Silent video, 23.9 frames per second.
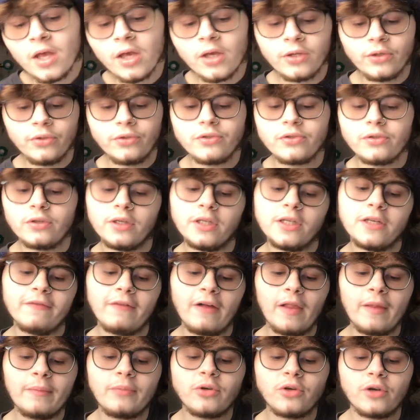usually
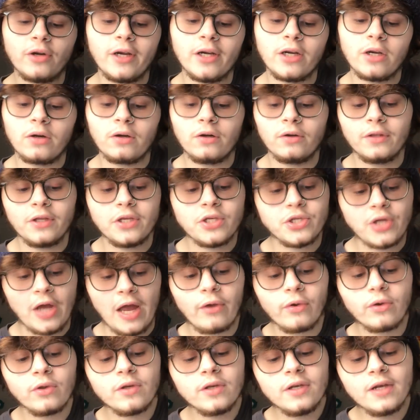developed during early
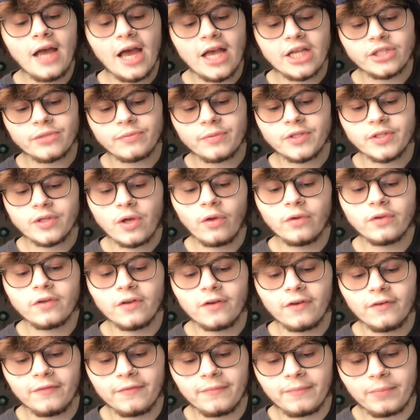childhood as a result
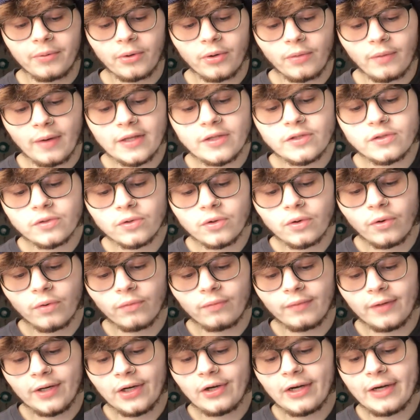of parental
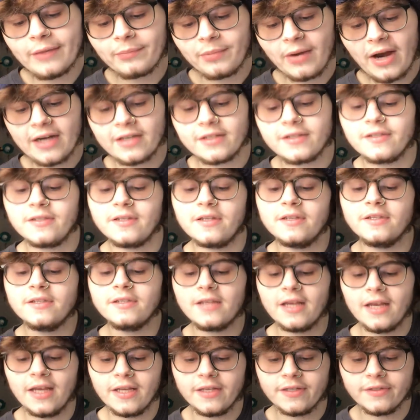rearing
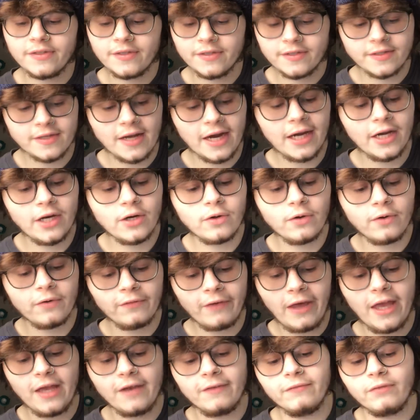practices and
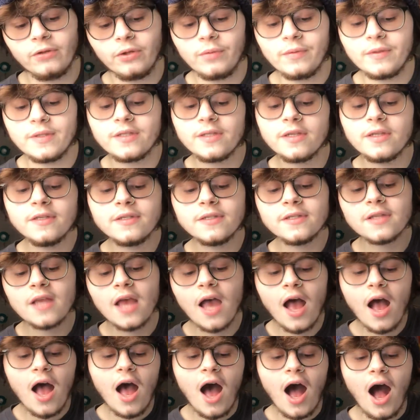societal influences,
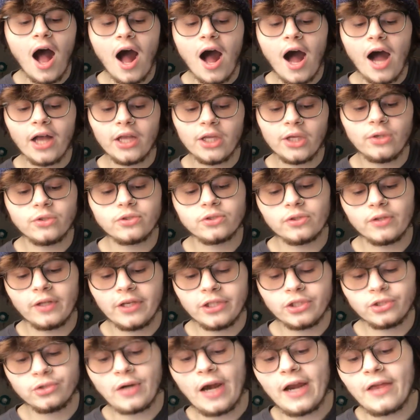
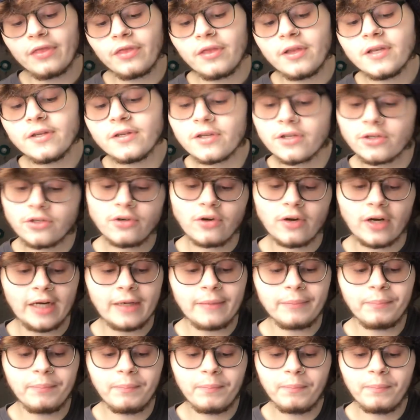usually strengthened during